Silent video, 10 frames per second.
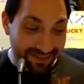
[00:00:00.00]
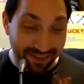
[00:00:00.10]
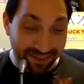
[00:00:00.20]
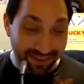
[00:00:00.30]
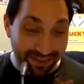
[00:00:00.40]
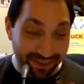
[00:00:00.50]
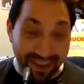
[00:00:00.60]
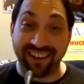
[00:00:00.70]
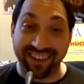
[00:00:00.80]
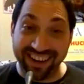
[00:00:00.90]

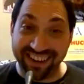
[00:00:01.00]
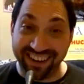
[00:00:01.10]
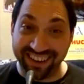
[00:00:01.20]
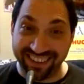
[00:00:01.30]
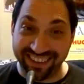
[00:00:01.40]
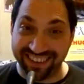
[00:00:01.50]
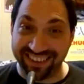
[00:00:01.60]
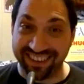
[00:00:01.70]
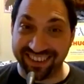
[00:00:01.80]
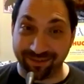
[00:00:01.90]
legendary
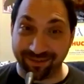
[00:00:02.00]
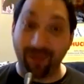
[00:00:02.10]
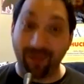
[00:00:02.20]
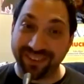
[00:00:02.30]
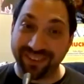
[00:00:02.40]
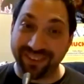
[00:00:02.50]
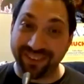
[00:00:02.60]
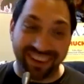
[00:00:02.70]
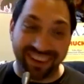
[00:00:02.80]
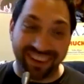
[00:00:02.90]
roles.
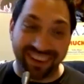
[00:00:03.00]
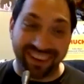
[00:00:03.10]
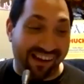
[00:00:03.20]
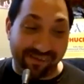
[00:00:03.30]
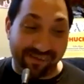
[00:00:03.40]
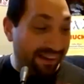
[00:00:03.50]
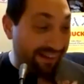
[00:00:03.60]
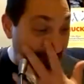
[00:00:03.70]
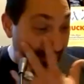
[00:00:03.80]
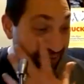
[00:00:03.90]

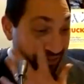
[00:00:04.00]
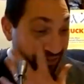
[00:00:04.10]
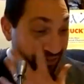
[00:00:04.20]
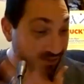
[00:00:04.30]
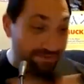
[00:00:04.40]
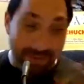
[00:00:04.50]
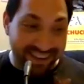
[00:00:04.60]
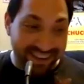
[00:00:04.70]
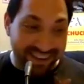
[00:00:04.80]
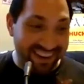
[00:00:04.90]
I mean, you've
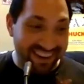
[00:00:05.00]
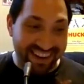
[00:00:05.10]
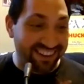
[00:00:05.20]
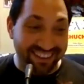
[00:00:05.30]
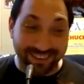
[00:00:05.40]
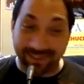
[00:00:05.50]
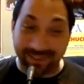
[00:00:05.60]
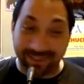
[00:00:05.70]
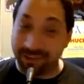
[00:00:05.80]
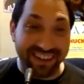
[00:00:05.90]
been in
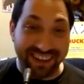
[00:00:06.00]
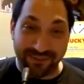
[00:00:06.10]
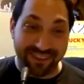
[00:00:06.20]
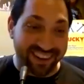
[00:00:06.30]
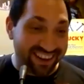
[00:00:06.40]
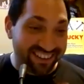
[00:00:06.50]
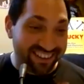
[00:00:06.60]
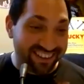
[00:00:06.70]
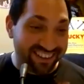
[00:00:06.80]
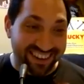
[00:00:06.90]
so many different
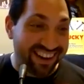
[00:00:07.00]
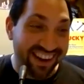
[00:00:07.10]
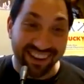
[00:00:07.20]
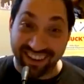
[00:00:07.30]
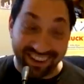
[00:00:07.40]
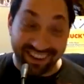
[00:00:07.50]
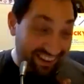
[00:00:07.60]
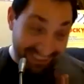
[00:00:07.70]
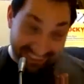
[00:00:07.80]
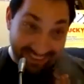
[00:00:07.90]
things, and
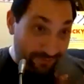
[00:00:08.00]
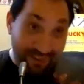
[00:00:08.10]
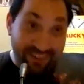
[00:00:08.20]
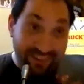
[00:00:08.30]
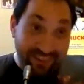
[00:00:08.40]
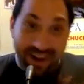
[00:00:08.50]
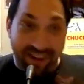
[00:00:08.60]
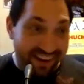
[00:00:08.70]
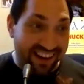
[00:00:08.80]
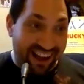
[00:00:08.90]
like the first
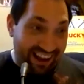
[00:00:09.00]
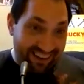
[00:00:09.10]
time I